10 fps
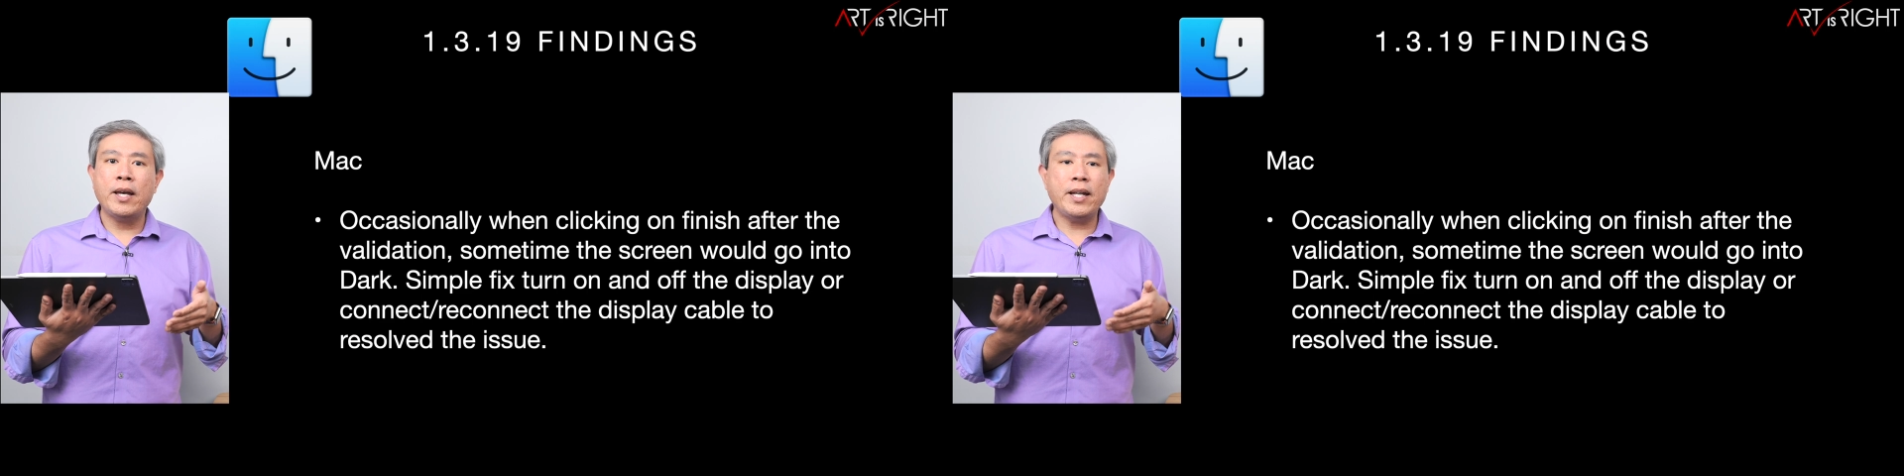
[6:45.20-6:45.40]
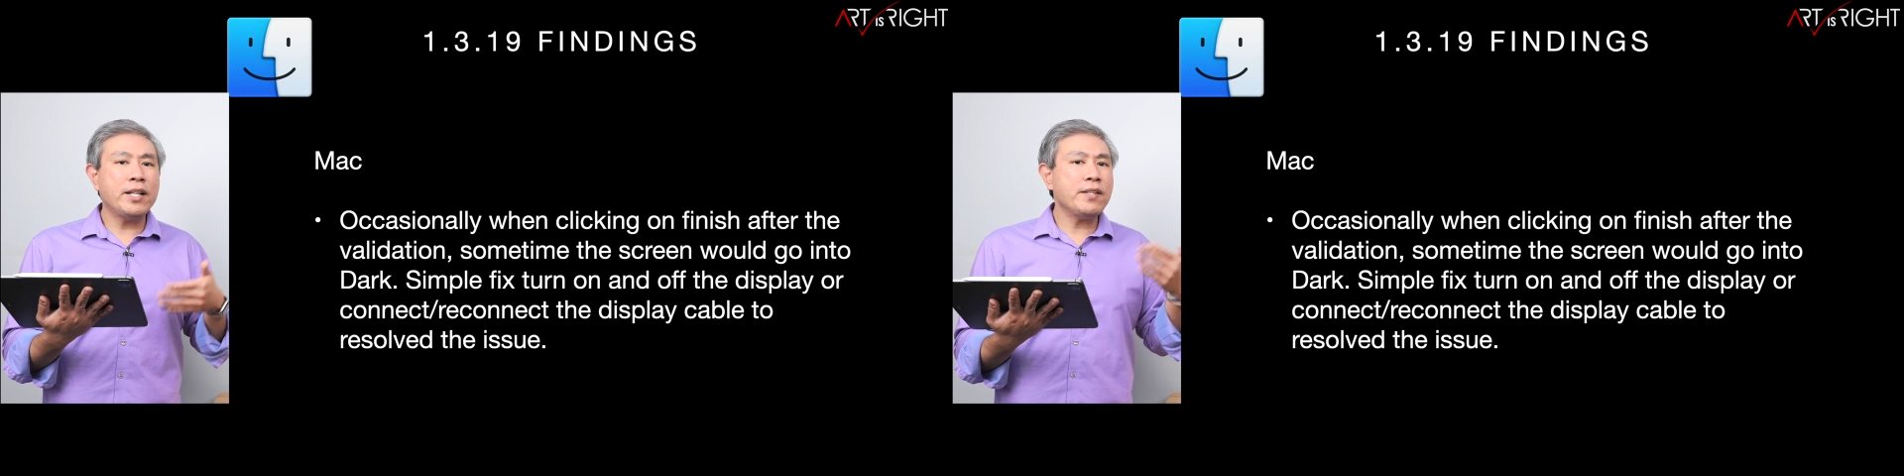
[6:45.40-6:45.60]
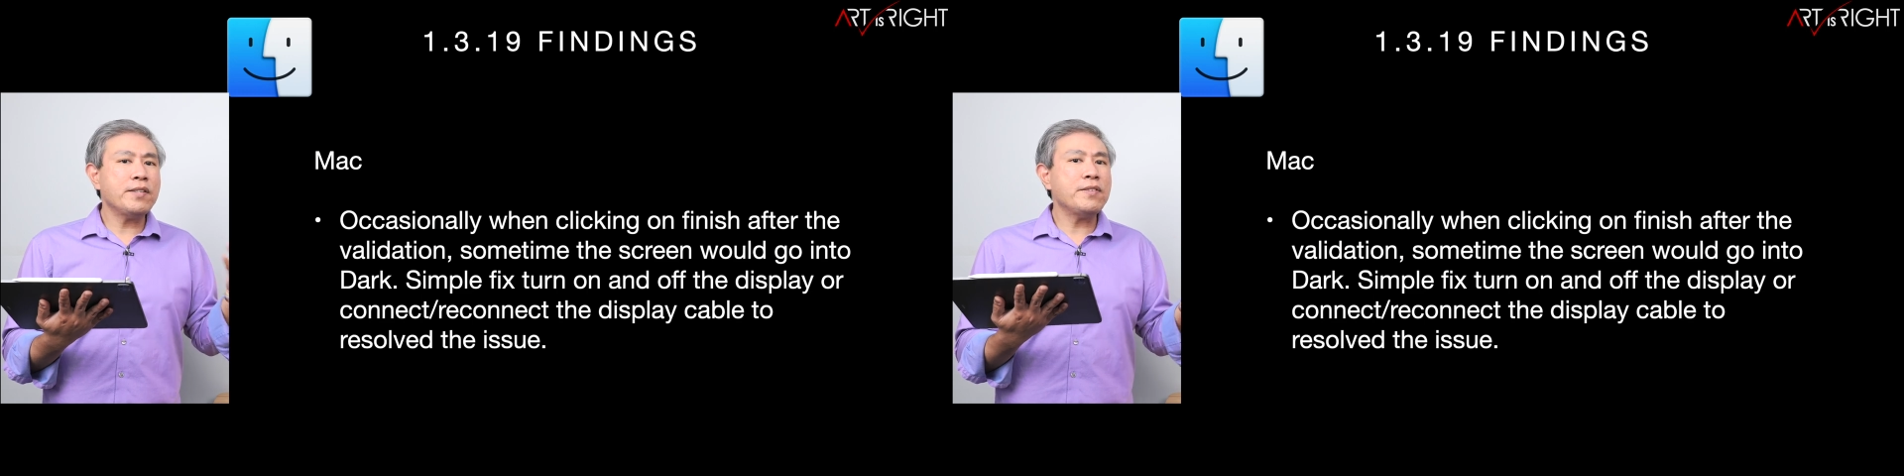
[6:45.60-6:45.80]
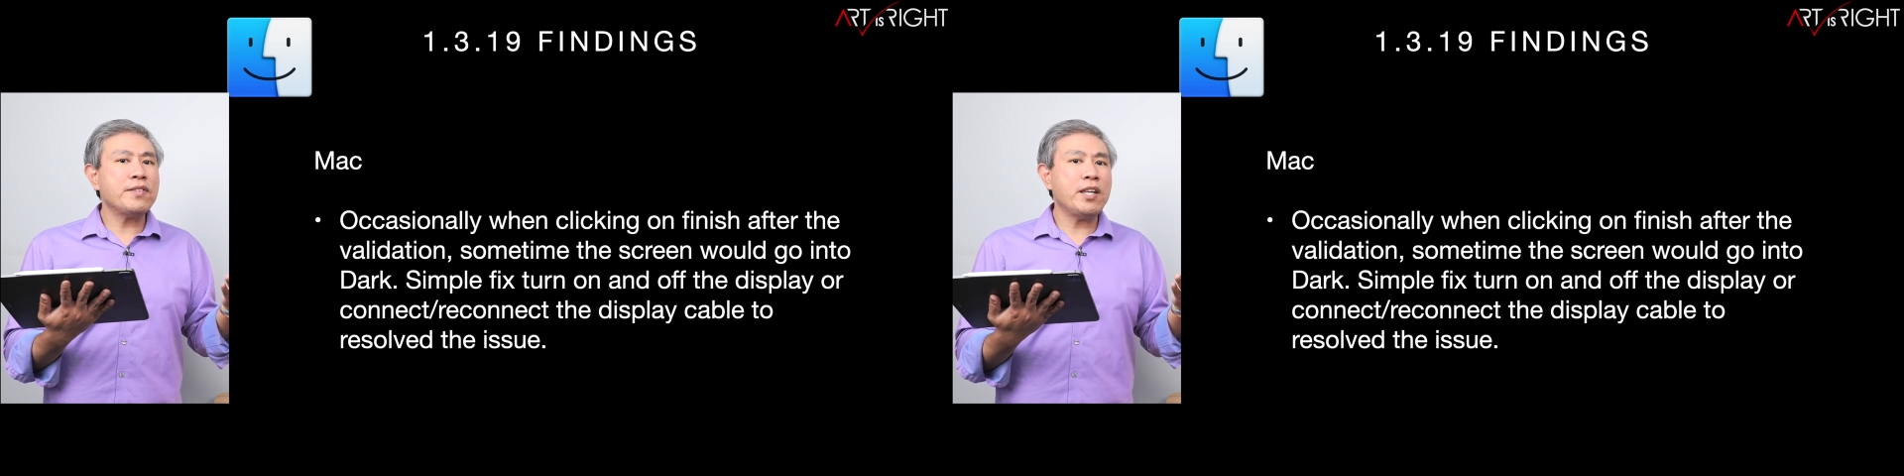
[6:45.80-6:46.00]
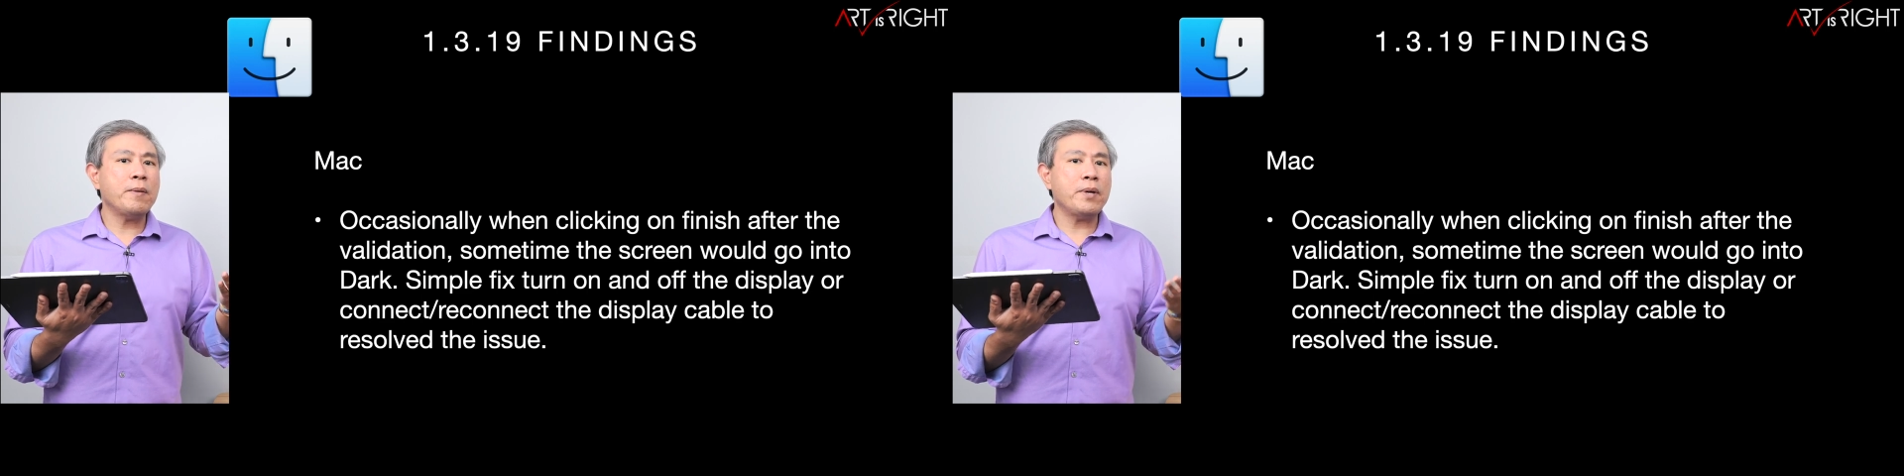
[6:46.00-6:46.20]
And it doesn't
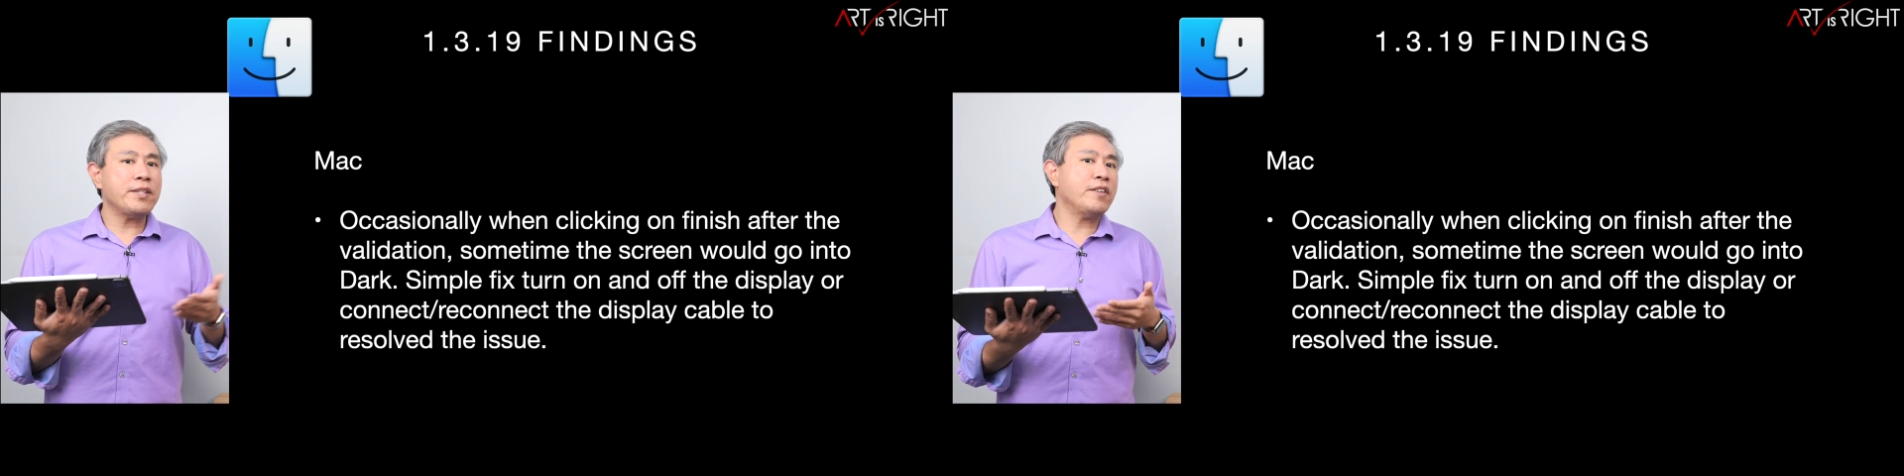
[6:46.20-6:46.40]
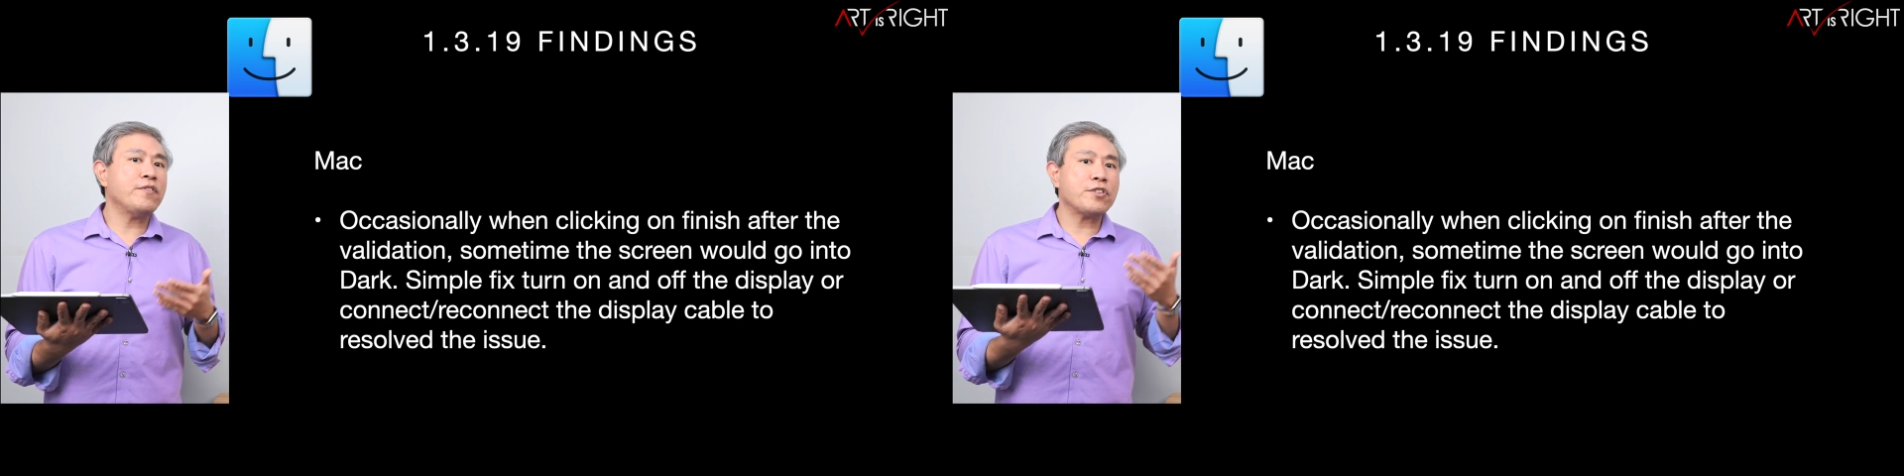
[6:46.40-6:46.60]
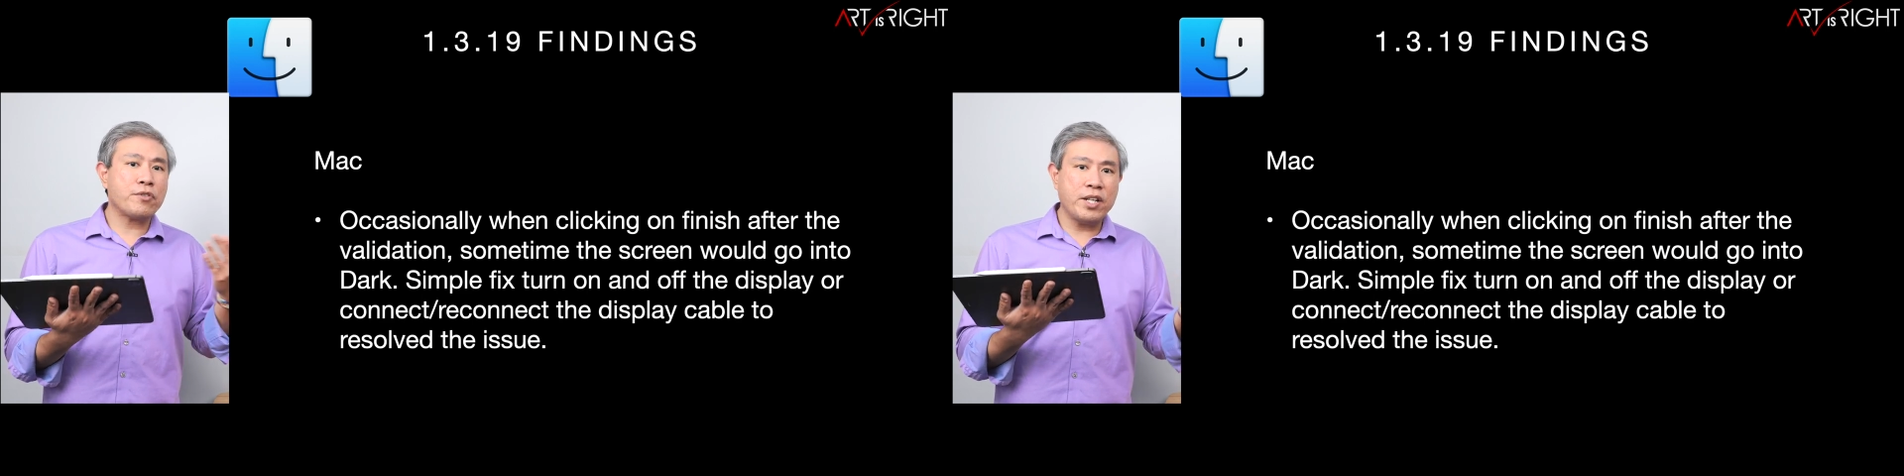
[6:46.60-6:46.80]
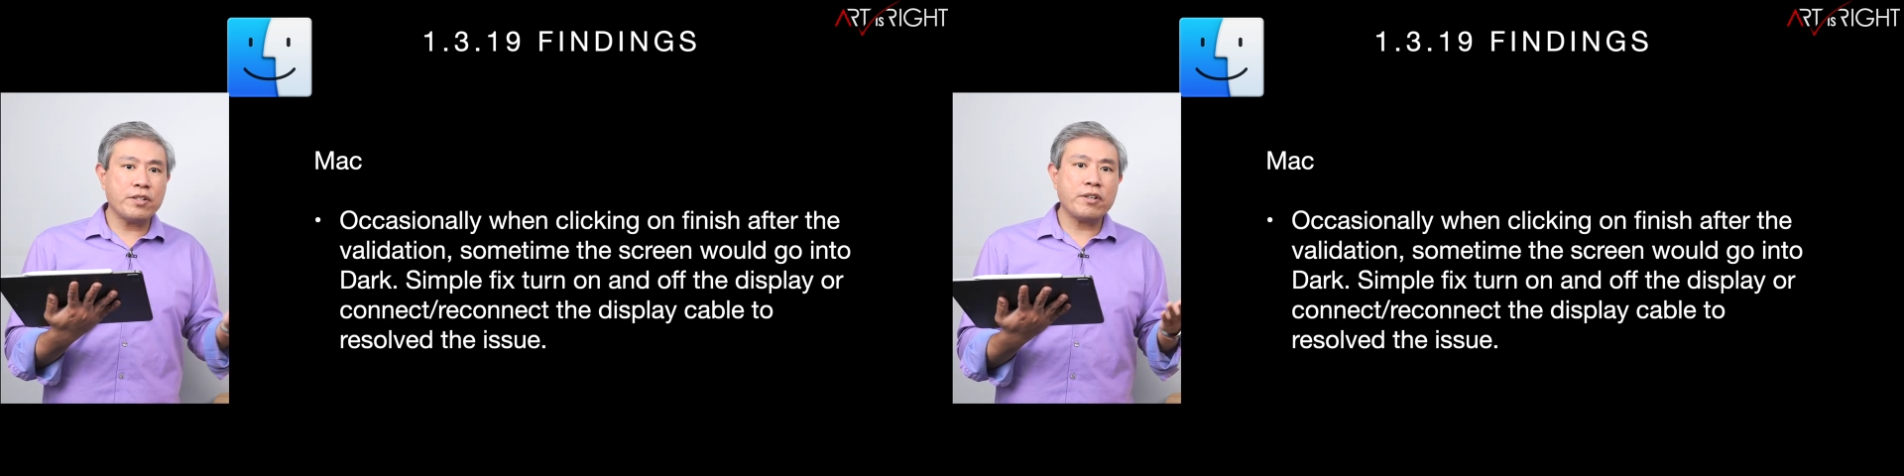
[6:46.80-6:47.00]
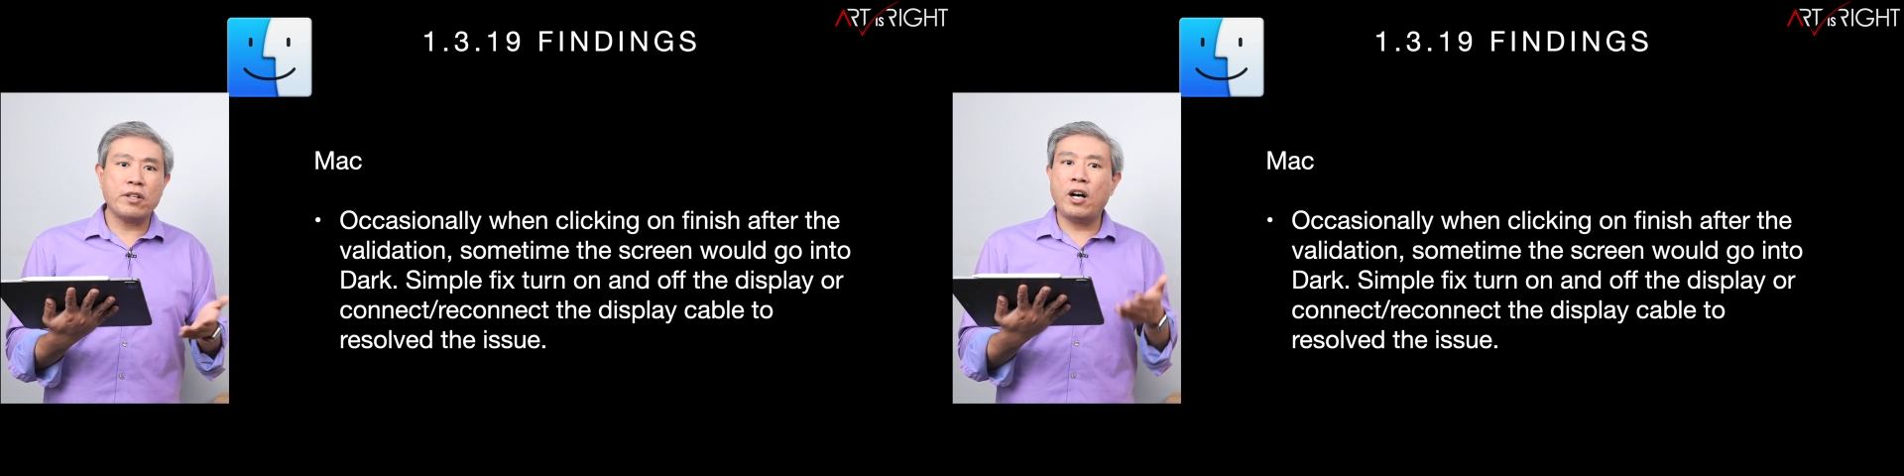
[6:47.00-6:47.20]
seem as if your screen
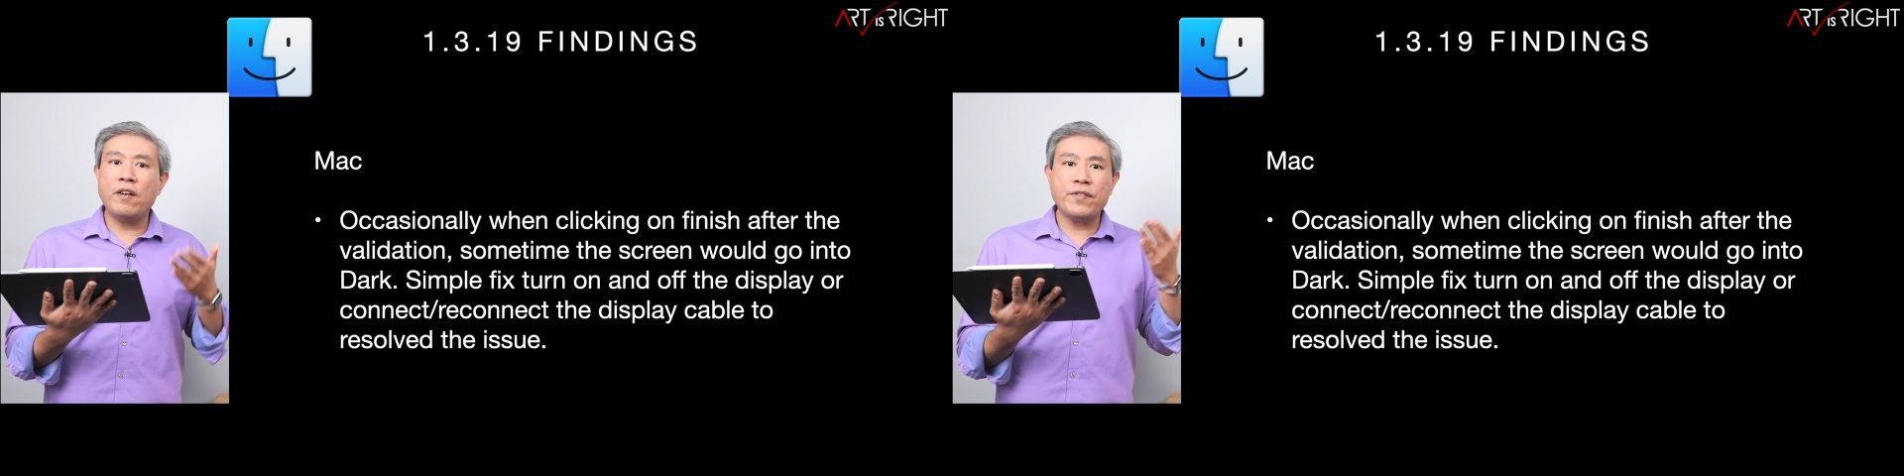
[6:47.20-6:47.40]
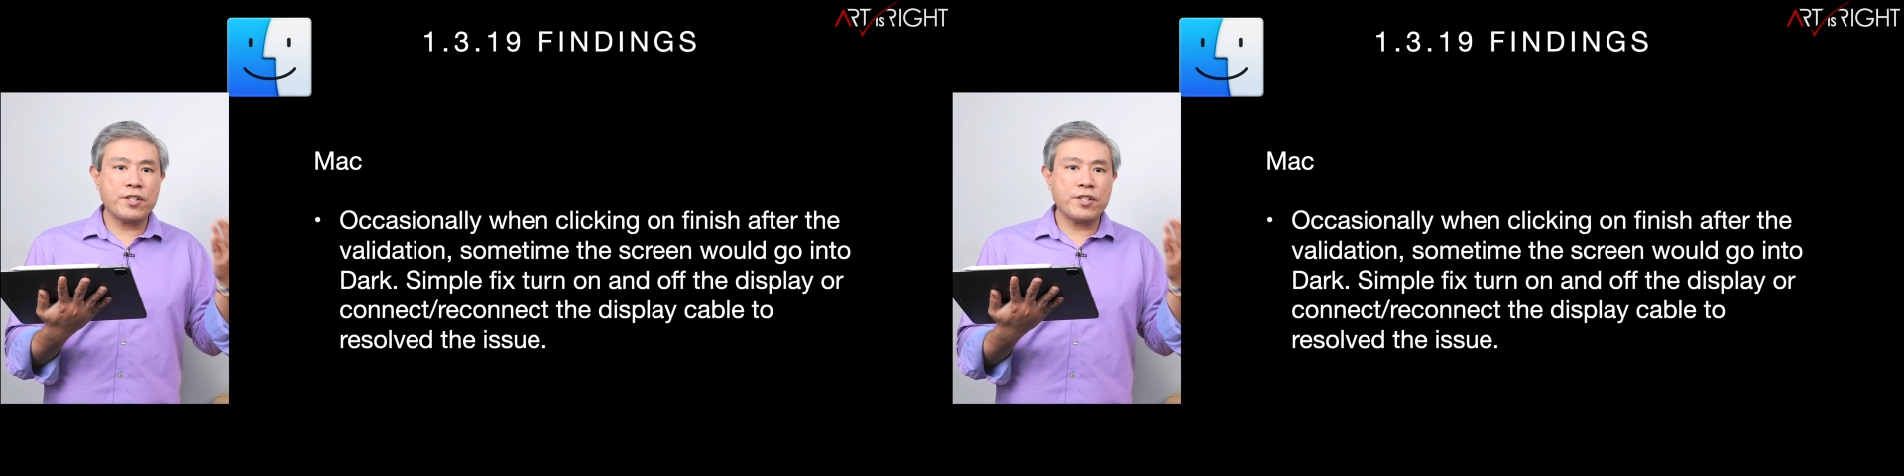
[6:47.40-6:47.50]
turned off,